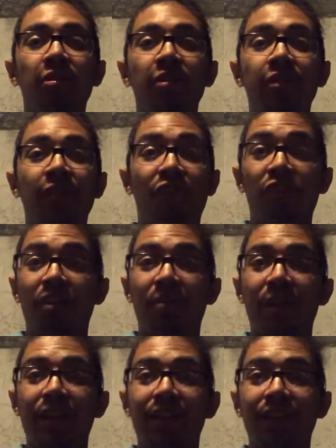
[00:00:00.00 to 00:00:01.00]
You feel
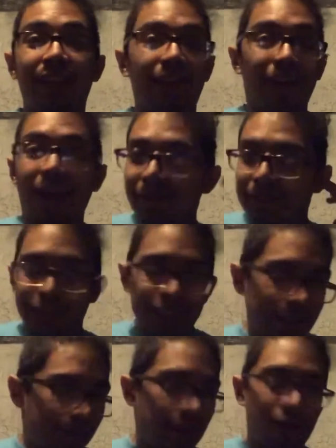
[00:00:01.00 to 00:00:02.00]
me? Like I would think, I
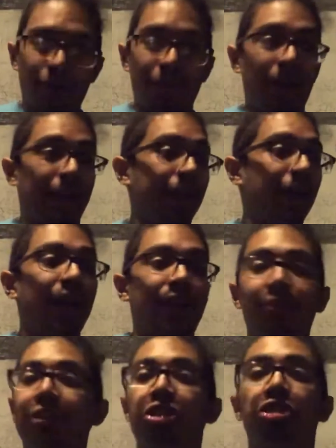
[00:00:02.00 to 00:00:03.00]
was like, oh my god, it
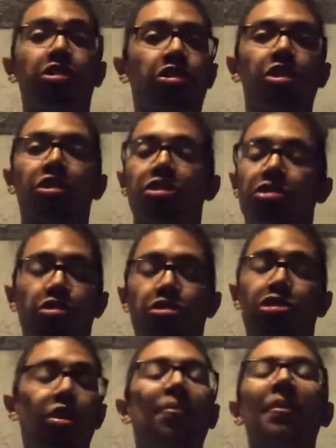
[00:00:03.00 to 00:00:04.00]
was
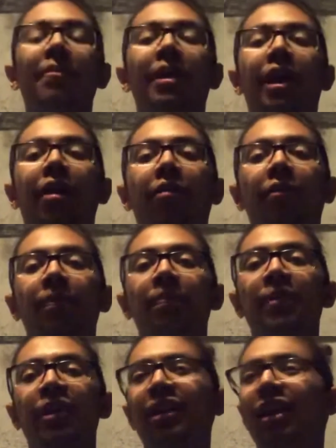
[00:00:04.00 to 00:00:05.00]
tripping me out.
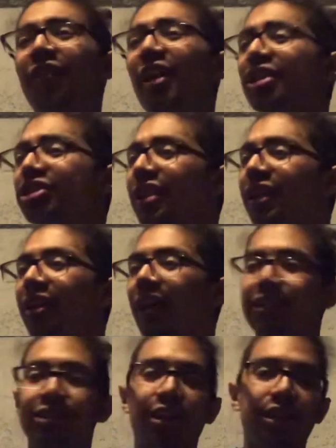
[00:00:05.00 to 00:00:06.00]
Then eventually I
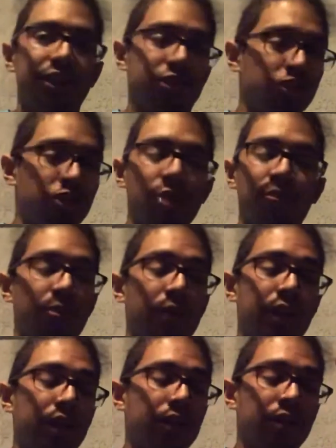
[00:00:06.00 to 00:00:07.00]
started
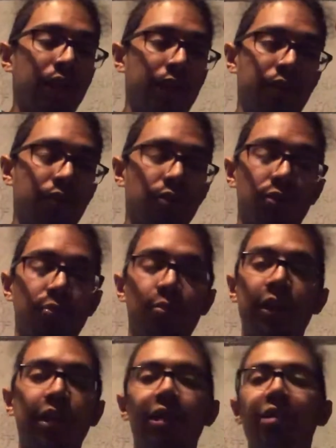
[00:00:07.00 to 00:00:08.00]
tripping, like
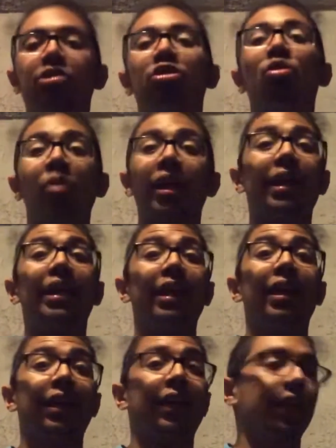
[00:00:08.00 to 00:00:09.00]
tweaking
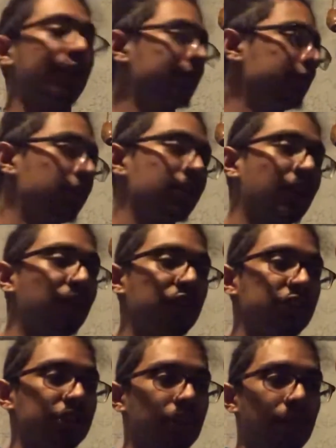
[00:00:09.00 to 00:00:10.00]
again, looking for
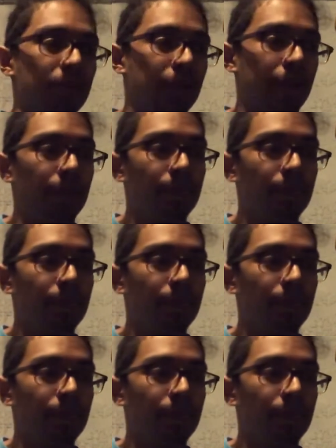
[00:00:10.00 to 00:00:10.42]
something.